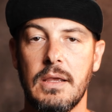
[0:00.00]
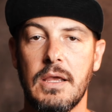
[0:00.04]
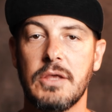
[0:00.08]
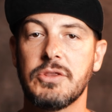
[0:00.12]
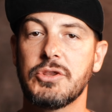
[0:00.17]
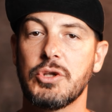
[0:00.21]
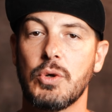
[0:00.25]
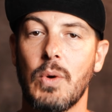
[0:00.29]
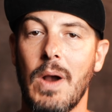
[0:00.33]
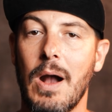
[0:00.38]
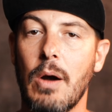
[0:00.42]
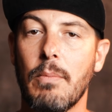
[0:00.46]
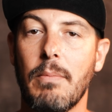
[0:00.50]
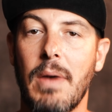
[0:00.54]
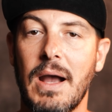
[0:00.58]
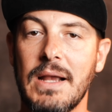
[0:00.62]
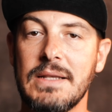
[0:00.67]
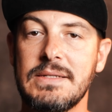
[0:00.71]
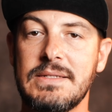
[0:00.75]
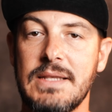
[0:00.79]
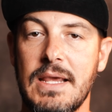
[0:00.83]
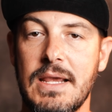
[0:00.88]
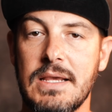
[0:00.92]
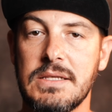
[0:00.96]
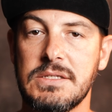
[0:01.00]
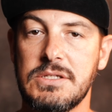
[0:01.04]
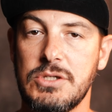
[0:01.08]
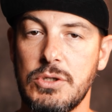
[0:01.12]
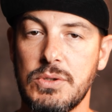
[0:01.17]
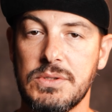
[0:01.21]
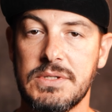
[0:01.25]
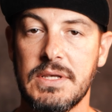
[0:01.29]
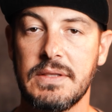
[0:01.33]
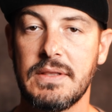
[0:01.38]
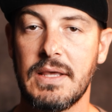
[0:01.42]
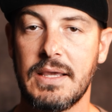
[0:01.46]
And throughout my days
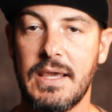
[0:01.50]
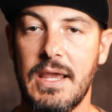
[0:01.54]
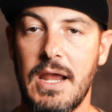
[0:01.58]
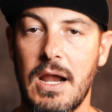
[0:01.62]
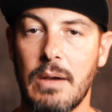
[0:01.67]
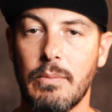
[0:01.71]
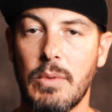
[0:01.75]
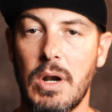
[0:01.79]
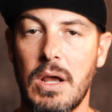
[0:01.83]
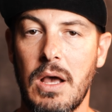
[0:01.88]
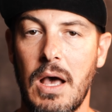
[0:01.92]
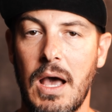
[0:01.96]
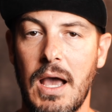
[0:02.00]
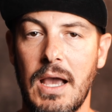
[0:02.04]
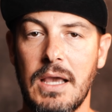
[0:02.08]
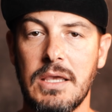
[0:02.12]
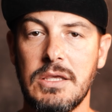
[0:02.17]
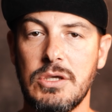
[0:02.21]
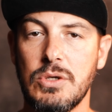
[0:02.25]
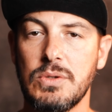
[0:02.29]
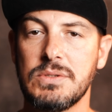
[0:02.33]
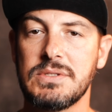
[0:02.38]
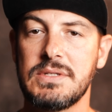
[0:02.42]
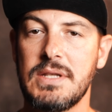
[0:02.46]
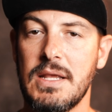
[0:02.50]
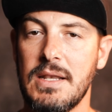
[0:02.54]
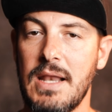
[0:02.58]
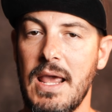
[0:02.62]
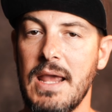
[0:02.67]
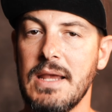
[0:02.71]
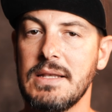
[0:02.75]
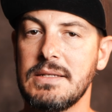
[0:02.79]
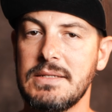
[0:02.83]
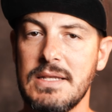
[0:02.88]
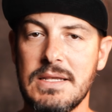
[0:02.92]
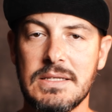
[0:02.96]
using the camera, I used it
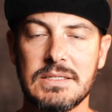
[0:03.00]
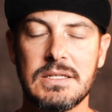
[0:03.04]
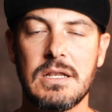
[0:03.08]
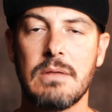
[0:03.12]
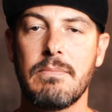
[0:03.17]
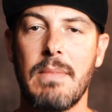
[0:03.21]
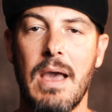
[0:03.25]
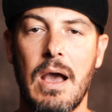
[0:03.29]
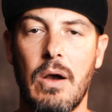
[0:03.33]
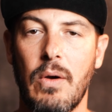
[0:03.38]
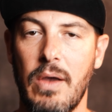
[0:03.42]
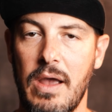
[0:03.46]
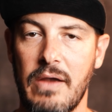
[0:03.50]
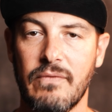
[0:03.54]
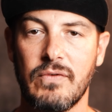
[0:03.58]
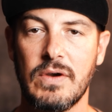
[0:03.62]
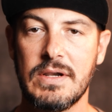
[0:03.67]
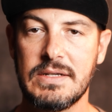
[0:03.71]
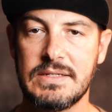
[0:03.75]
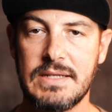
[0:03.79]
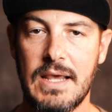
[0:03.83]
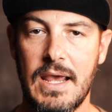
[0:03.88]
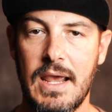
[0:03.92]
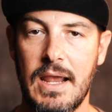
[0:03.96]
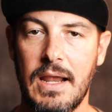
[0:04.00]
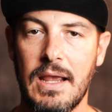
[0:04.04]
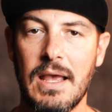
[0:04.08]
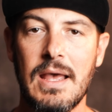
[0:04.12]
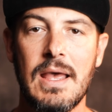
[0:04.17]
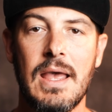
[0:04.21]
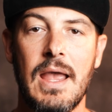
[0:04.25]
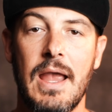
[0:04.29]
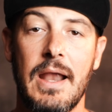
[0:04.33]
a decent amount every day,